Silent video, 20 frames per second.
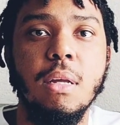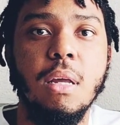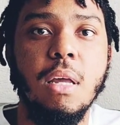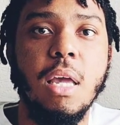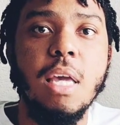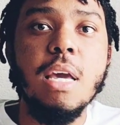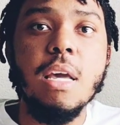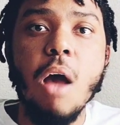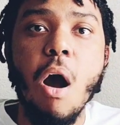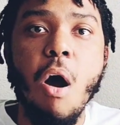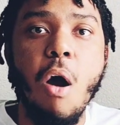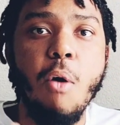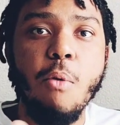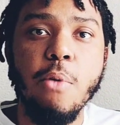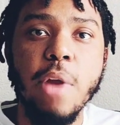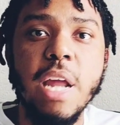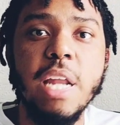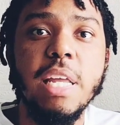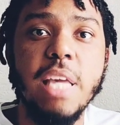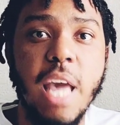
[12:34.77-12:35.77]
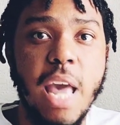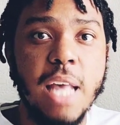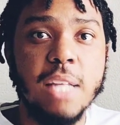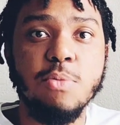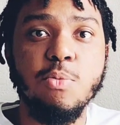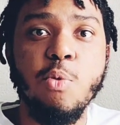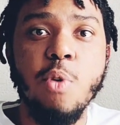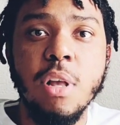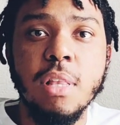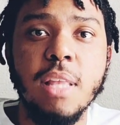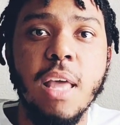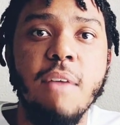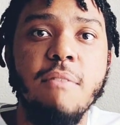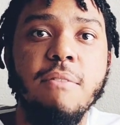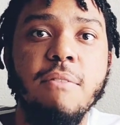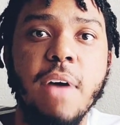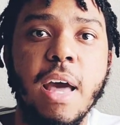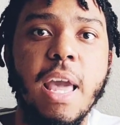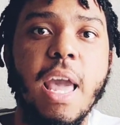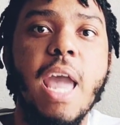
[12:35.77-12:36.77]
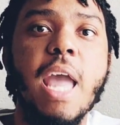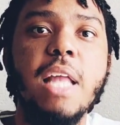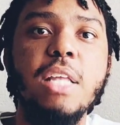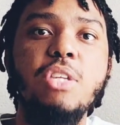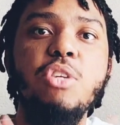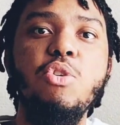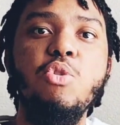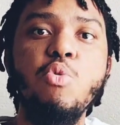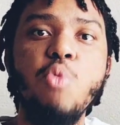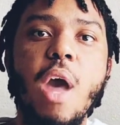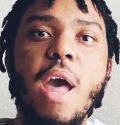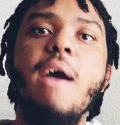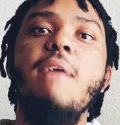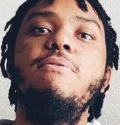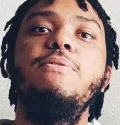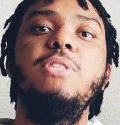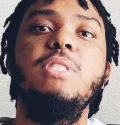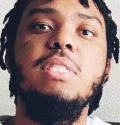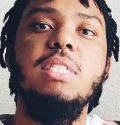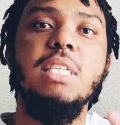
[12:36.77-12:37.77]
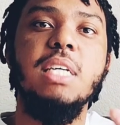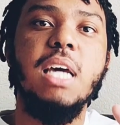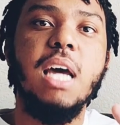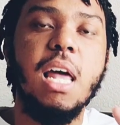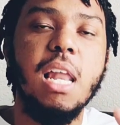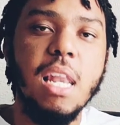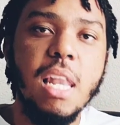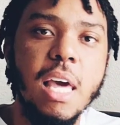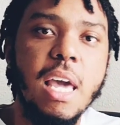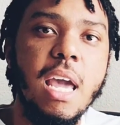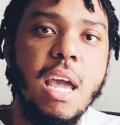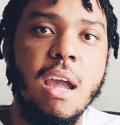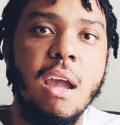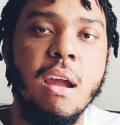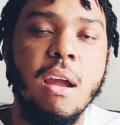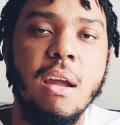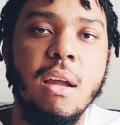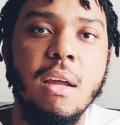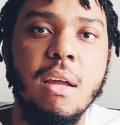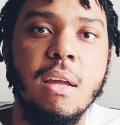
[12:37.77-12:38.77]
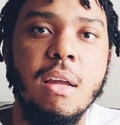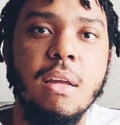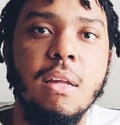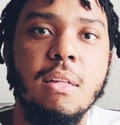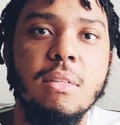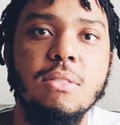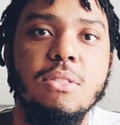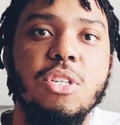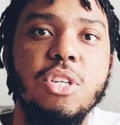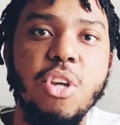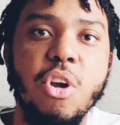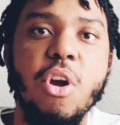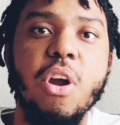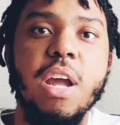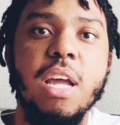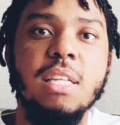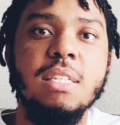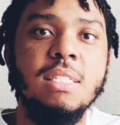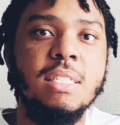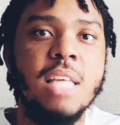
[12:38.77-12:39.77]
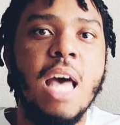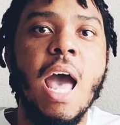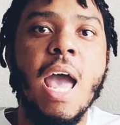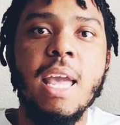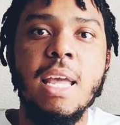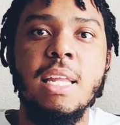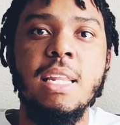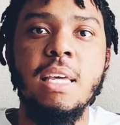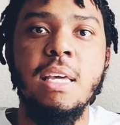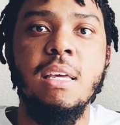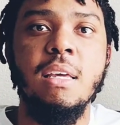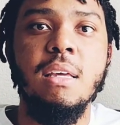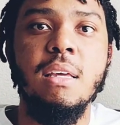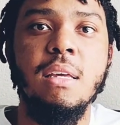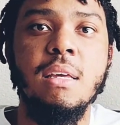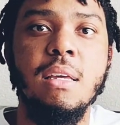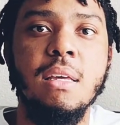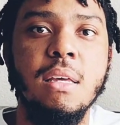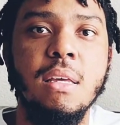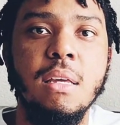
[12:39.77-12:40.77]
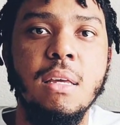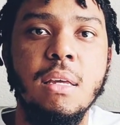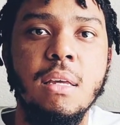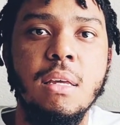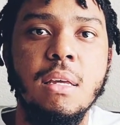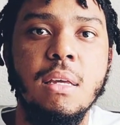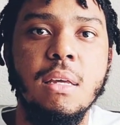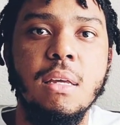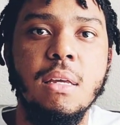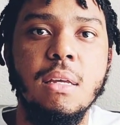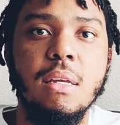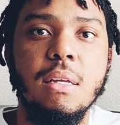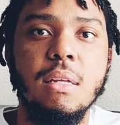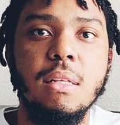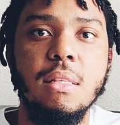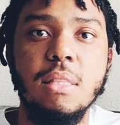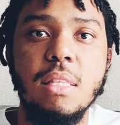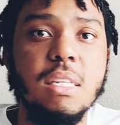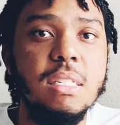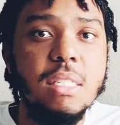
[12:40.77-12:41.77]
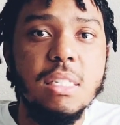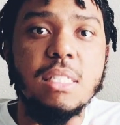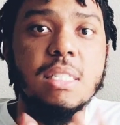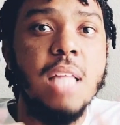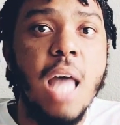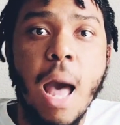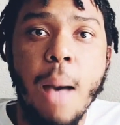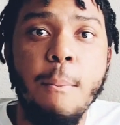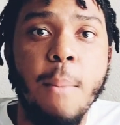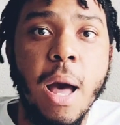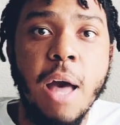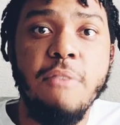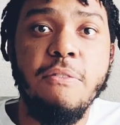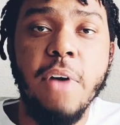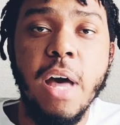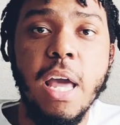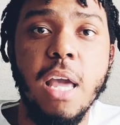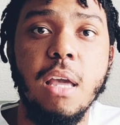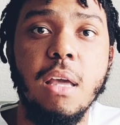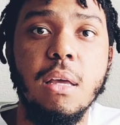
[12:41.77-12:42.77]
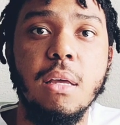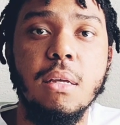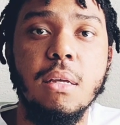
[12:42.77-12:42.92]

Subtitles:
He already has won that fight. And you have to declare to your anxiety, this is not my fight.